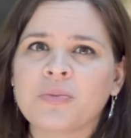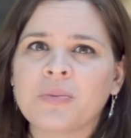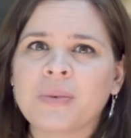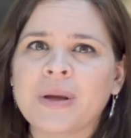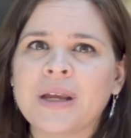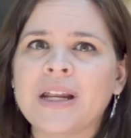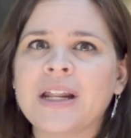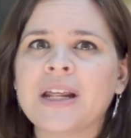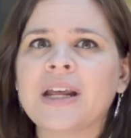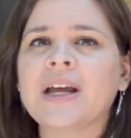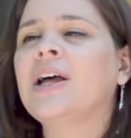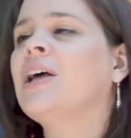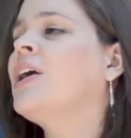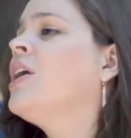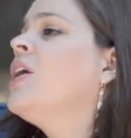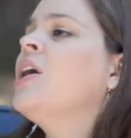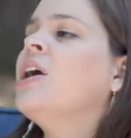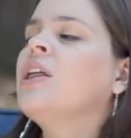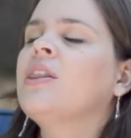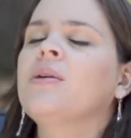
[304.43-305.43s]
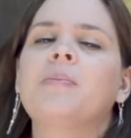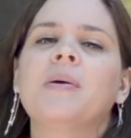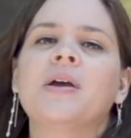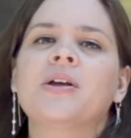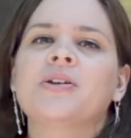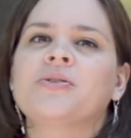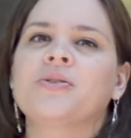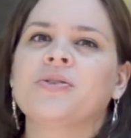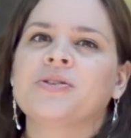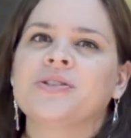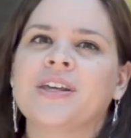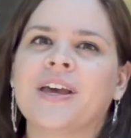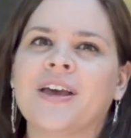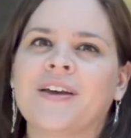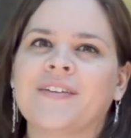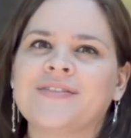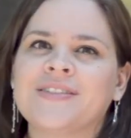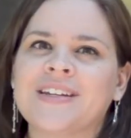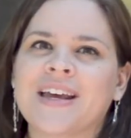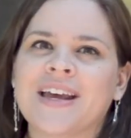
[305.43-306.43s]
media, the pictures
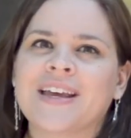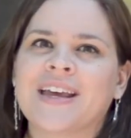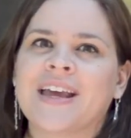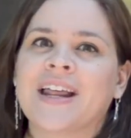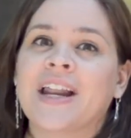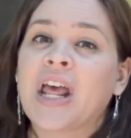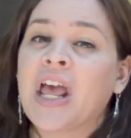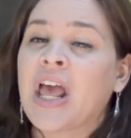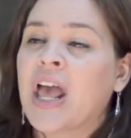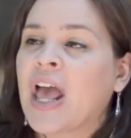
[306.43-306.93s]
they've taken,